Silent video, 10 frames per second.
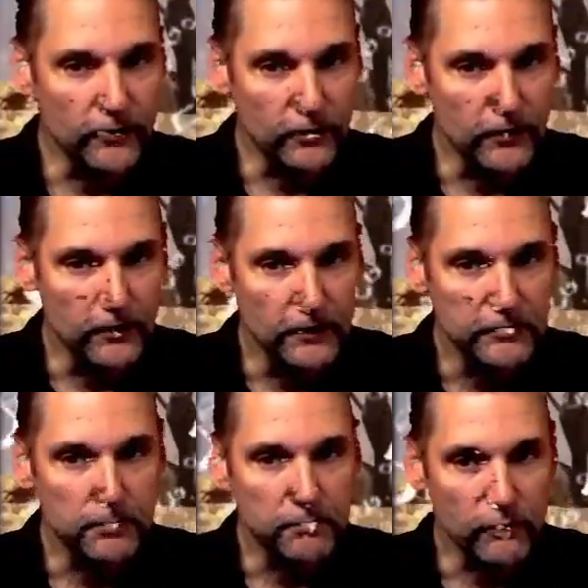the
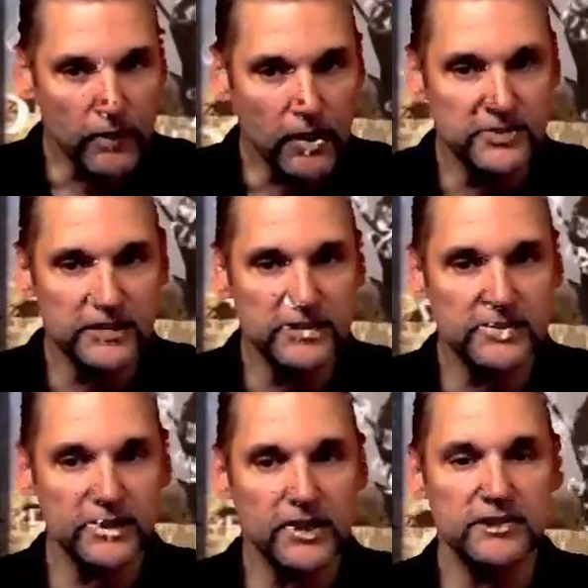prophecies in
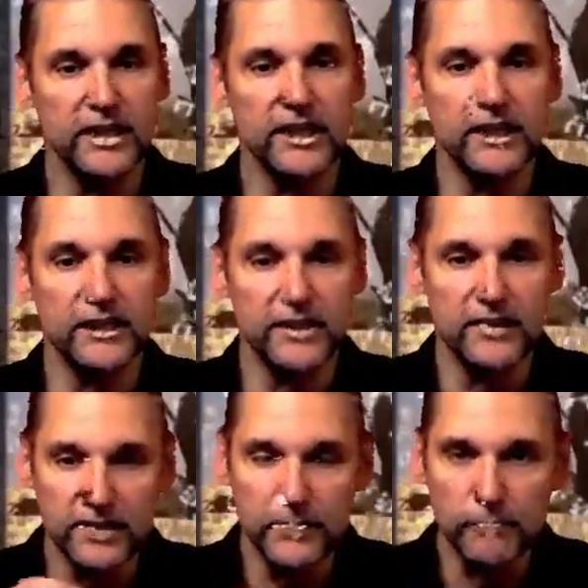Isaiah in the deeper
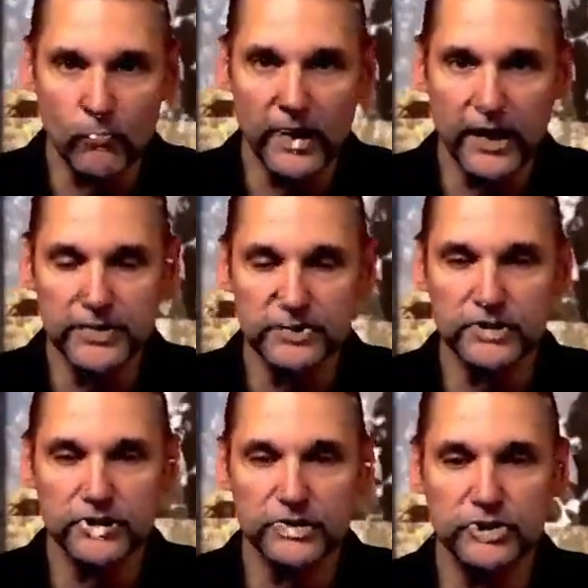way as
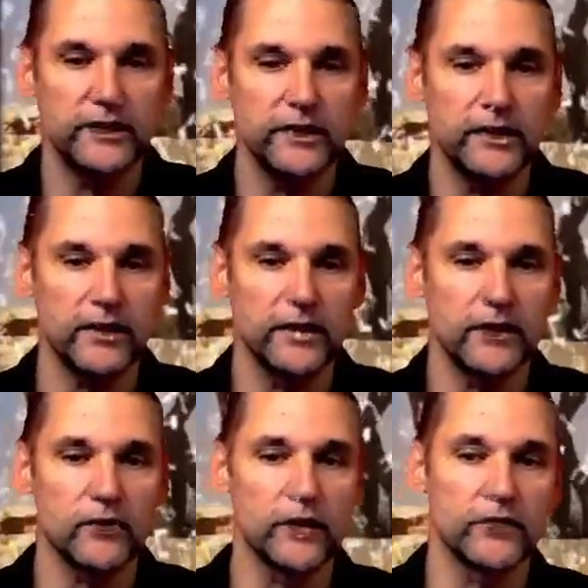Yeshua did, according to the
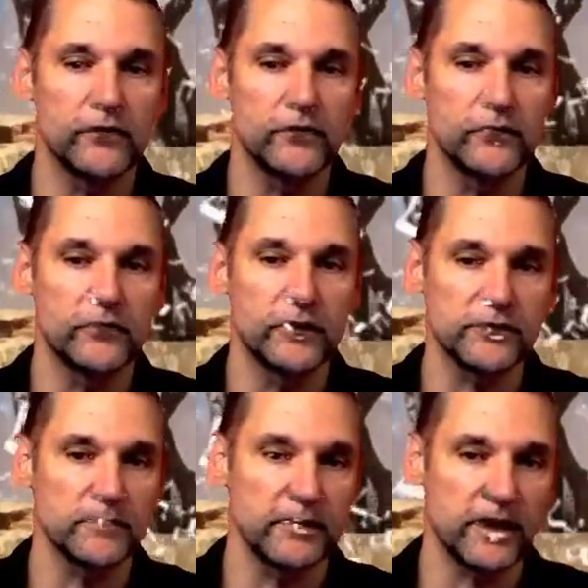New Testament text.